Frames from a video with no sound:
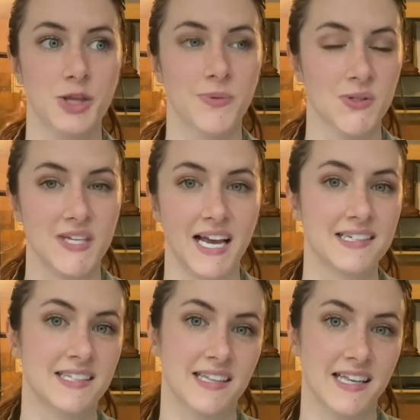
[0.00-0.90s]
the most
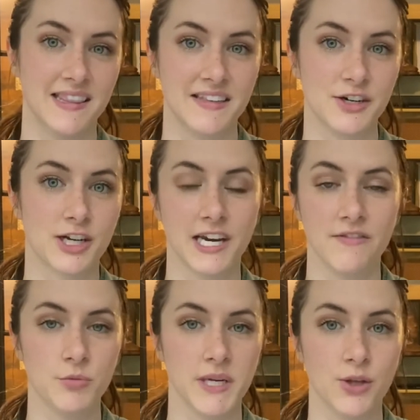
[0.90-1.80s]
excellent that there can
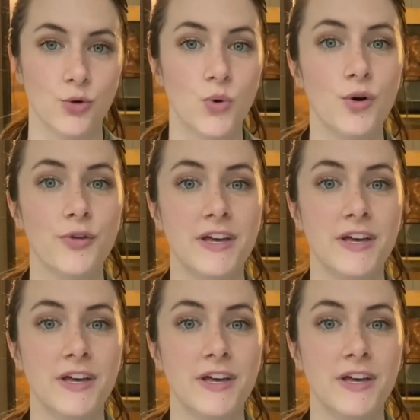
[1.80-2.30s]
ever be in the world.